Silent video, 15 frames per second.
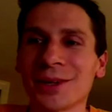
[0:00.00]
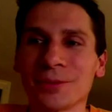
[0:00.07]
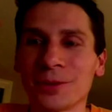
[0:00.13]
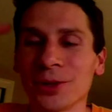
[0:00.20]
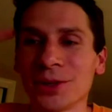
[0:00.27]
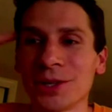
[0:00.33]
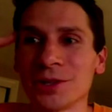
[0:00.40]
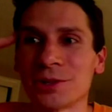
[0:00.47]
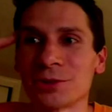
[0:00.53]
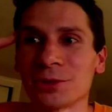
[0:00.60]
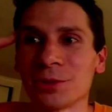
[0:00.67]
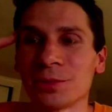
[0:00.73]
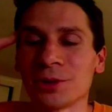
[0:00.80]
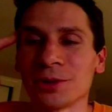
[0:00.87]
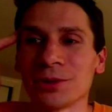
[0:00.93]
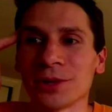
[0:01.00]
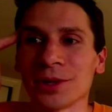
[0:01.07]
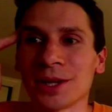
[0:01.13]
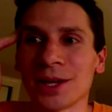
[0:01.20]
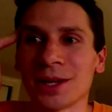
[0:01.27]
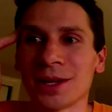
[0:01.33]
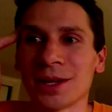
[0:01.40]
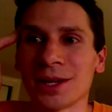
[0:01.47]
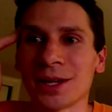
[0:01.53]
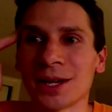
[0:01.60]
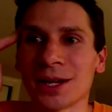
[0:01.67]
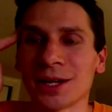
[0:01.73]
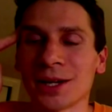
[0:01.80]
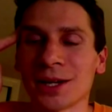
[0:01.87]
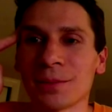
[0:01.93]
really distribute, and they
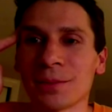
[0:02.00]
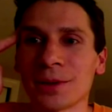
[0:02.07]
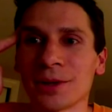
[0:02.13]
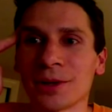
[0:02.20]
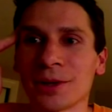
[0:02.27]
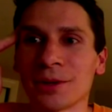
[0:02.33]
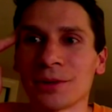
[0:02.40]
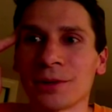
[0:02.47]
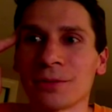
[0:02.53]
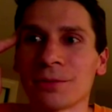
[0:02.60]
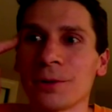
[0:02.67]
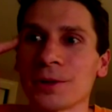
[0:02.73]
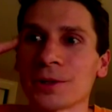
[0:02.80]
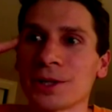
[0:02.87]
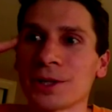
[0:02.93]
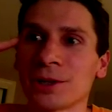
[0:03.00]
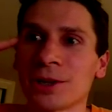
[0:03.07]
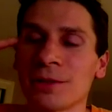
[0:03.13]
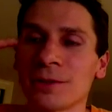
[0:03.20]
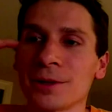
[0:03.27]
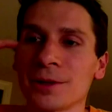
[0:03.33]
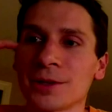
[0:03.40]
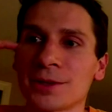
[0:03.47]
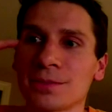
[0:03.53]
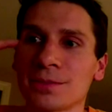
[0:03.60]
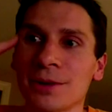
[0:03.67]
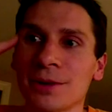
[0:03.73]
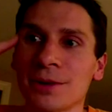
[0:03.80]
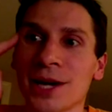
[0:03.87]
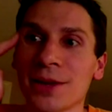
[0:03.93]
kick it up, and they're focusing their efforts
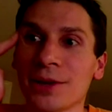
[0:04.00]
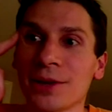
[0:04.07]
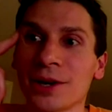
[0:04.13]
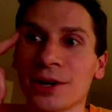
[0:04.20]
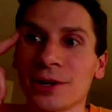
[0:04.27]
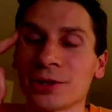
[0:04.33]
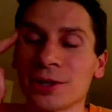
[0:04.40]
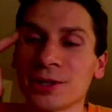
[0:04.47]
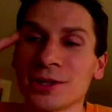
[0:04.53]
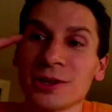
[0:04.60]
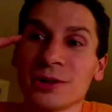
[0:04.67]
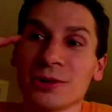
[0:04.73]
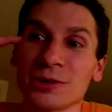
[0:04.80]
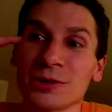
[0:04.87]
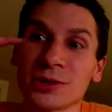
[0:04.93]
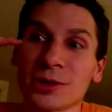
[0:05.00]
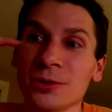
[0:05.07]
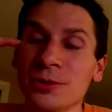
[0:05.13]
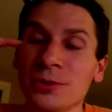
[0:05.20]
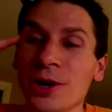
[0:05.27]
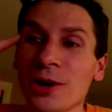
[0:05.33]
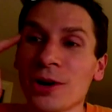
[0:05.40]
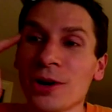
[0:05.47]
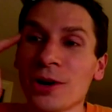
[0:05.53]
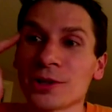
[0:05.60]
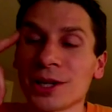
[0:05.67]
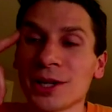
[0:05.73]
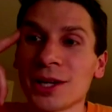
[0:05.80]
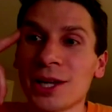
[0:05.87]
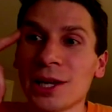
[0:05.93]
outside the country too. So who knows? I
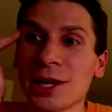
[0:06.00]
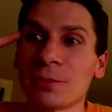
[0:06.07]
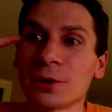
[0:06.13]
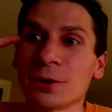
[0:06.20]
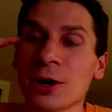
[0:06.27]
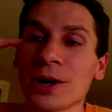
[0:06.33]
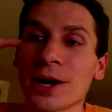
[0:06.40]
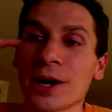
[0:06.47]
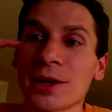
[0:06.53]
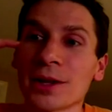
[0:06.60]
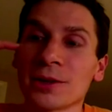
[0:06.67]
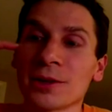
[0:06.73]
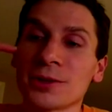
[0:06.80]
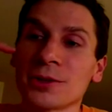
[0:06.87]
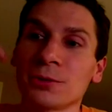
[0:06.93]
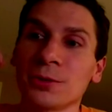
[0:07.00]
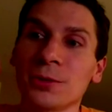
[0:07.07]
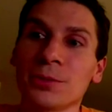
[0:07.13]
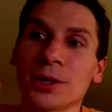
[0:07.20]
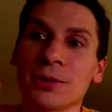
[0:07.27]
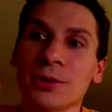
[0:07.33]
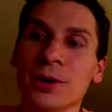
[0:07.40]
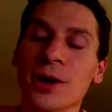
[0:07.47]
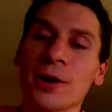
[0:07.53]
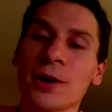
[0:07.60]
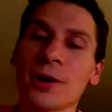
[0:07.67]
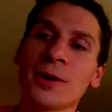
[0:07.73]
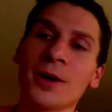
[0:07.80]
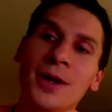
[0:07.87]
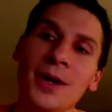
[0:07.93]
mean, it can keep growing. I think there's still room to
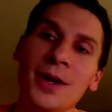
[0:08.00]
grow.